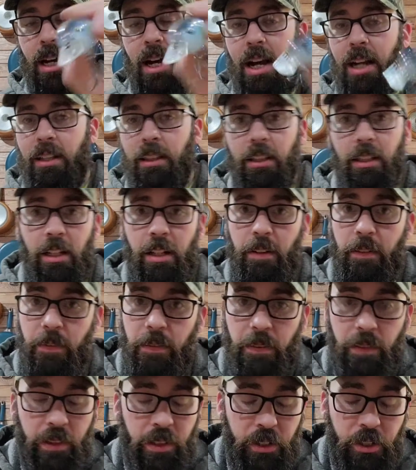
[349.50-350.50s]
I love
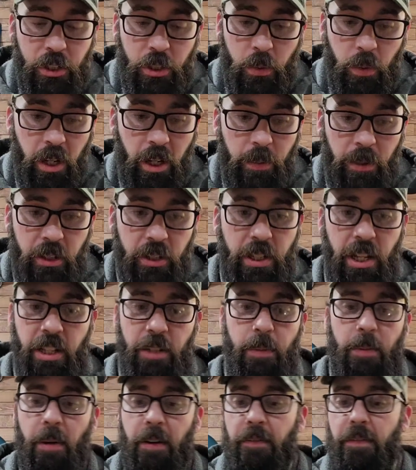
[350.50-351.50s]
this squarebill. This has to
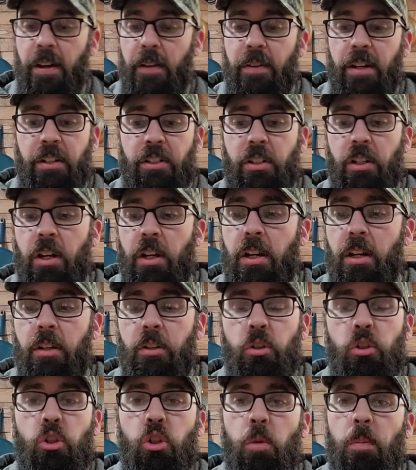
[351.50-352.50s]
be my favorite. It's
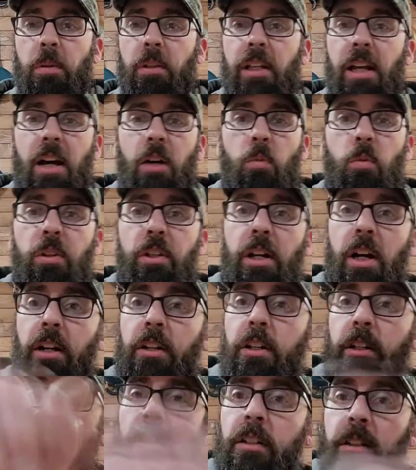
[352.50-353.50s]
super loud, one
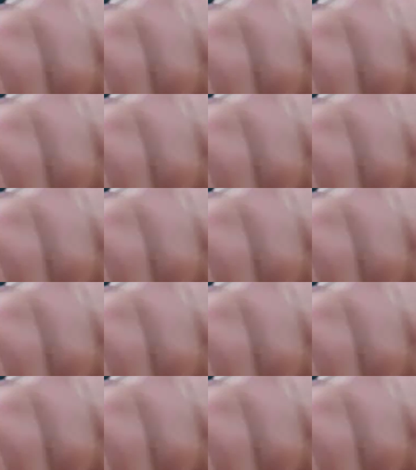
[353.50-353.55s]
knocker.